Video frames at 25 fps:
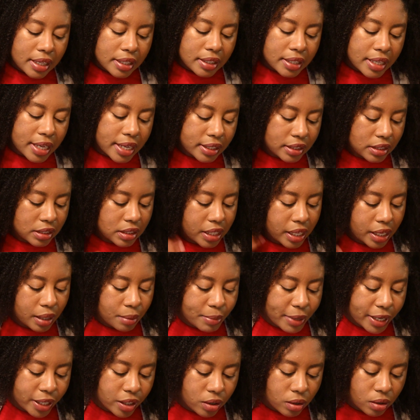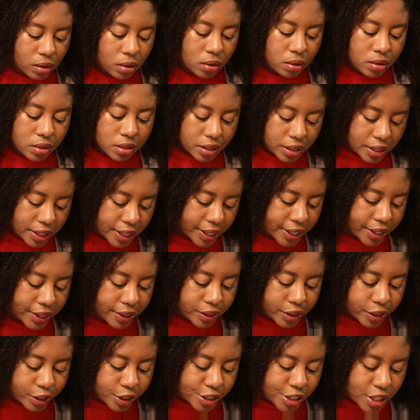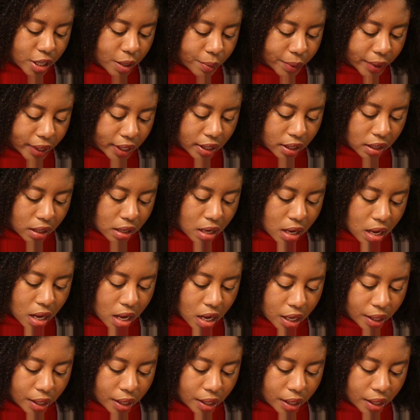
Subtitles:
yes, like my curls are there, they're showing.